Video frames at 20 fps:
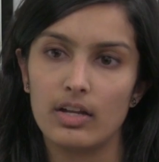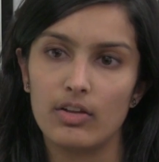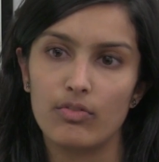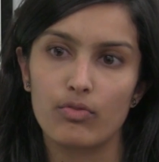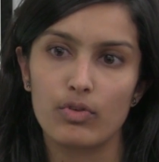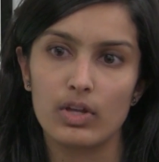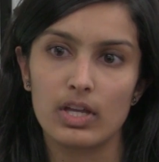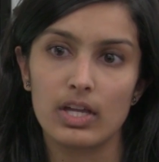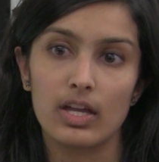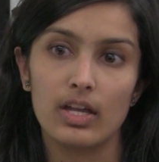
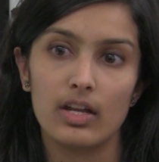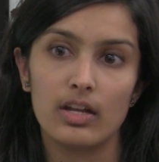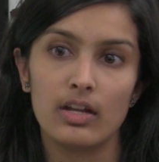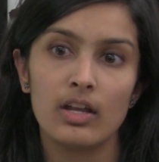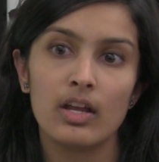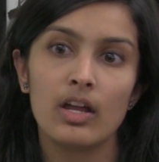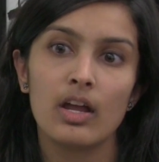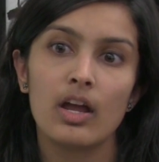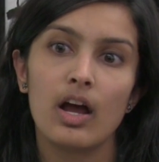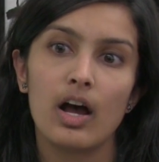if we can
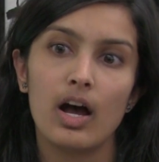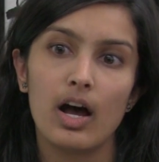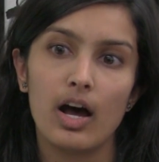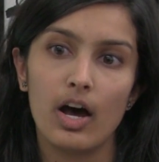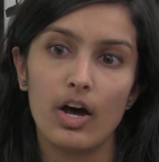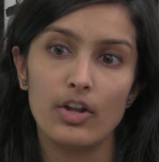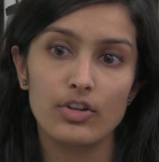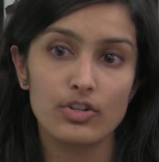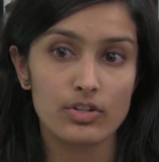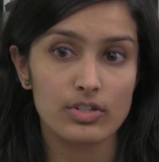uh,
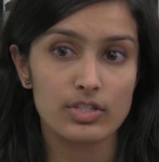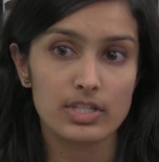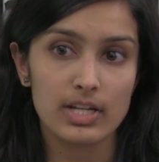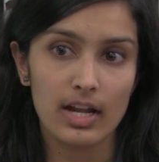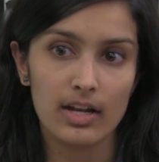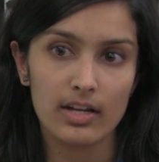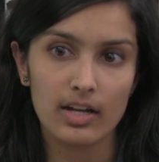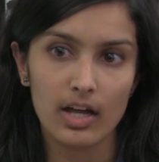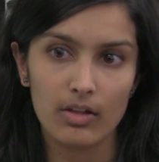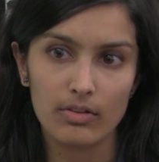
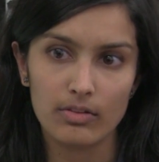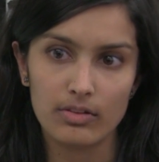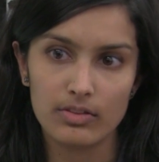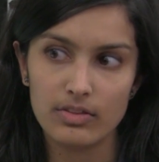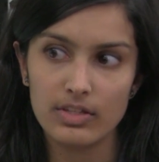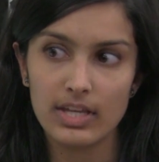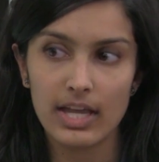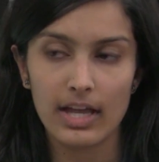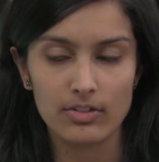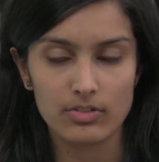understand how
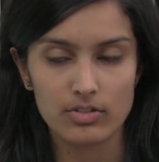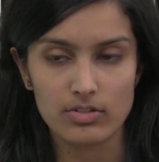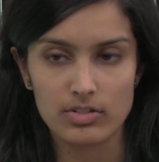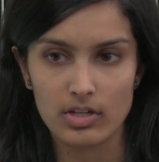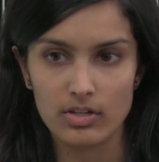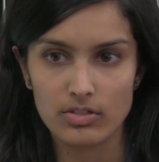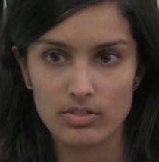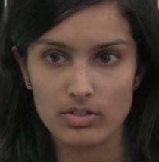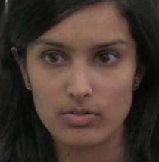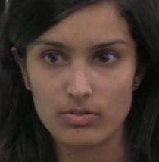cancer
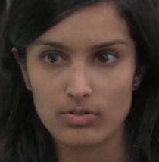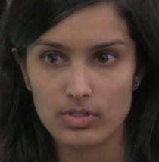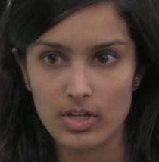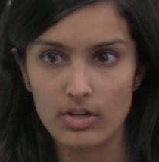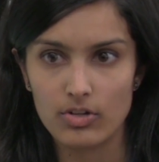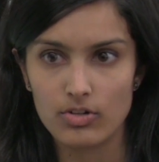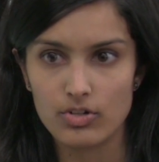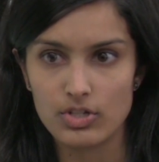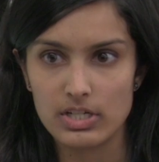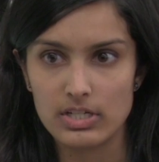cells use
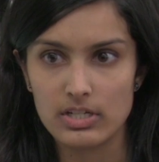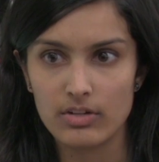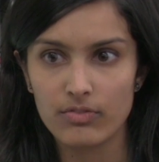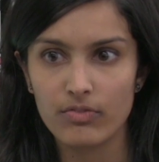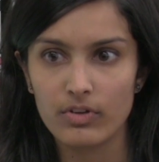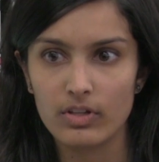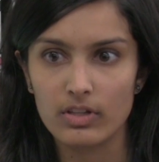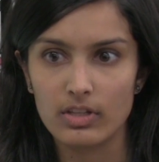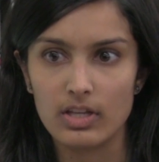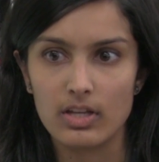energy
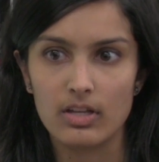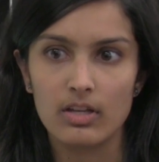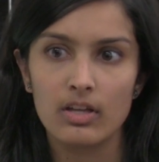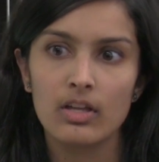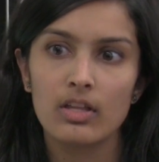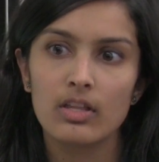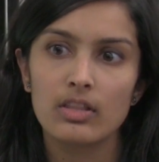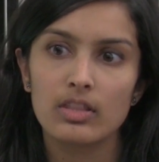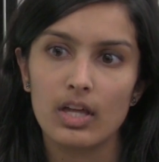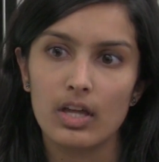differently,
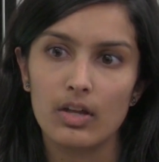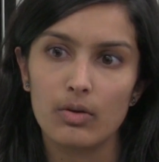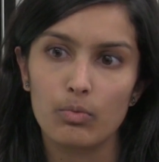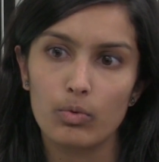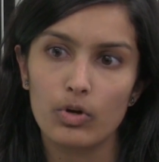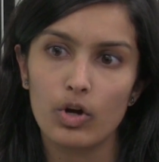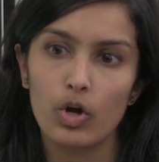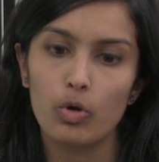then we're